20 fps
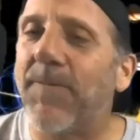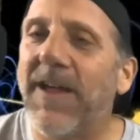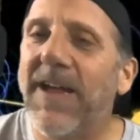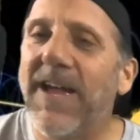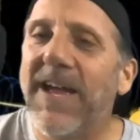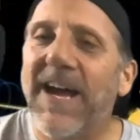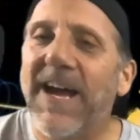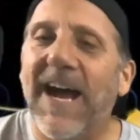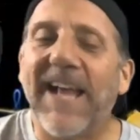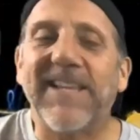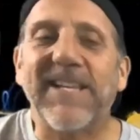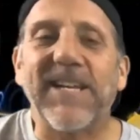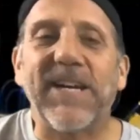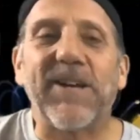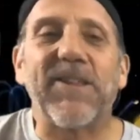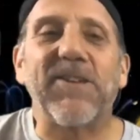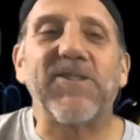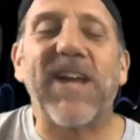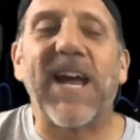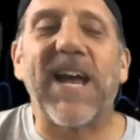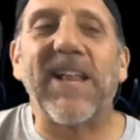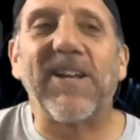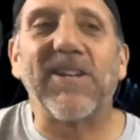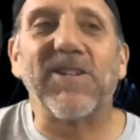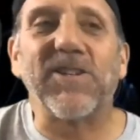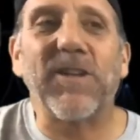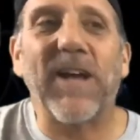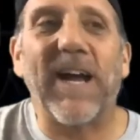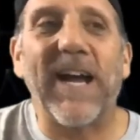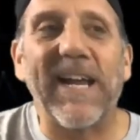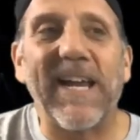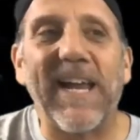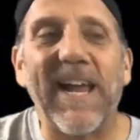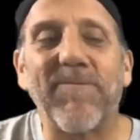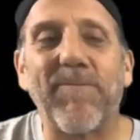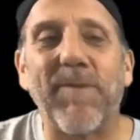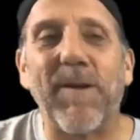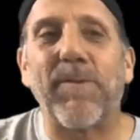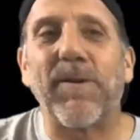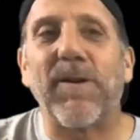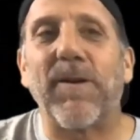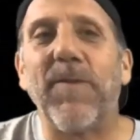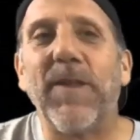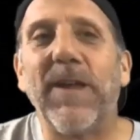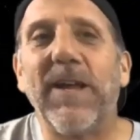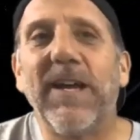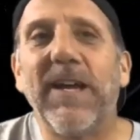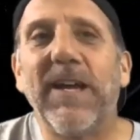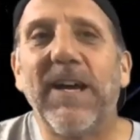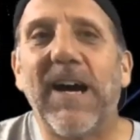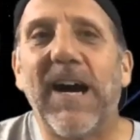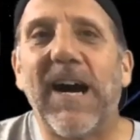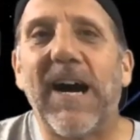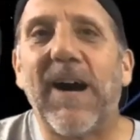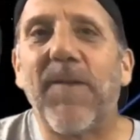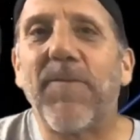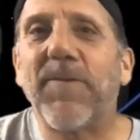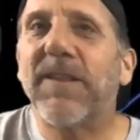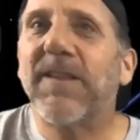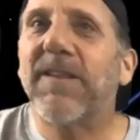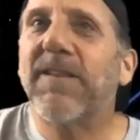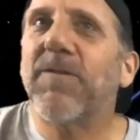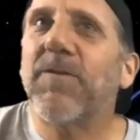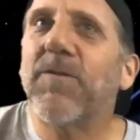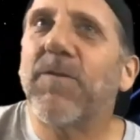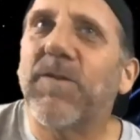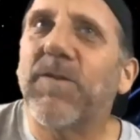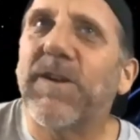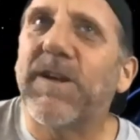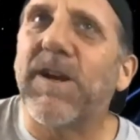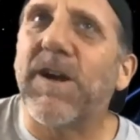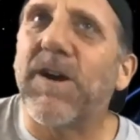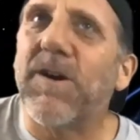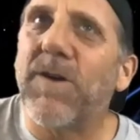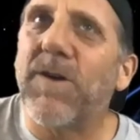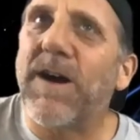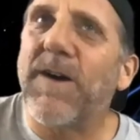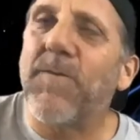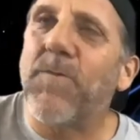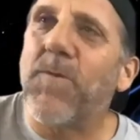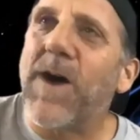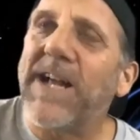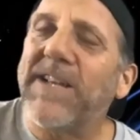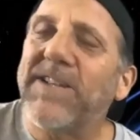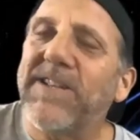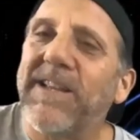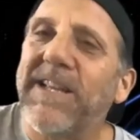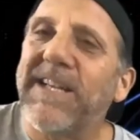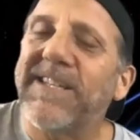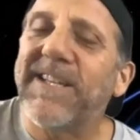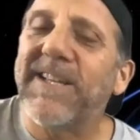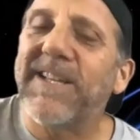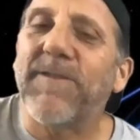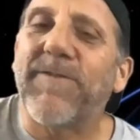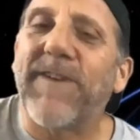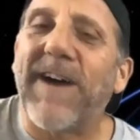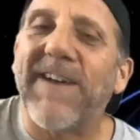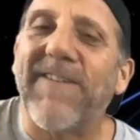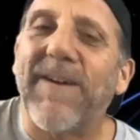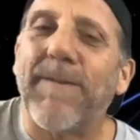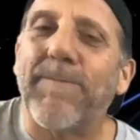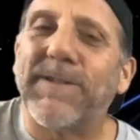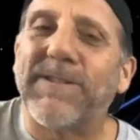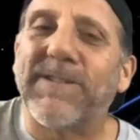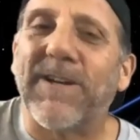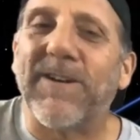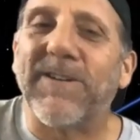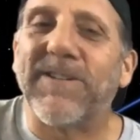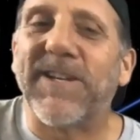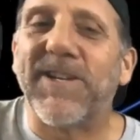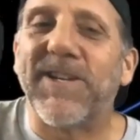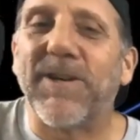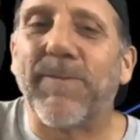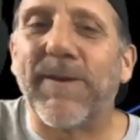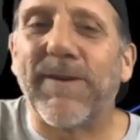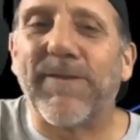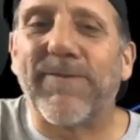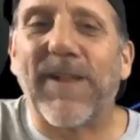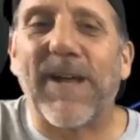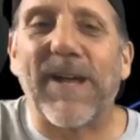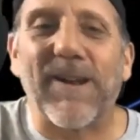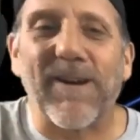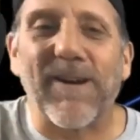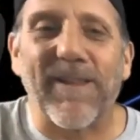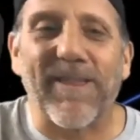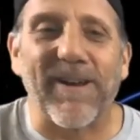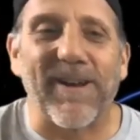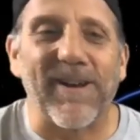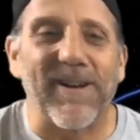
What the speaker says: that's the other challenge I give people. Go listen to 5 episodes and you'll be a flat earther.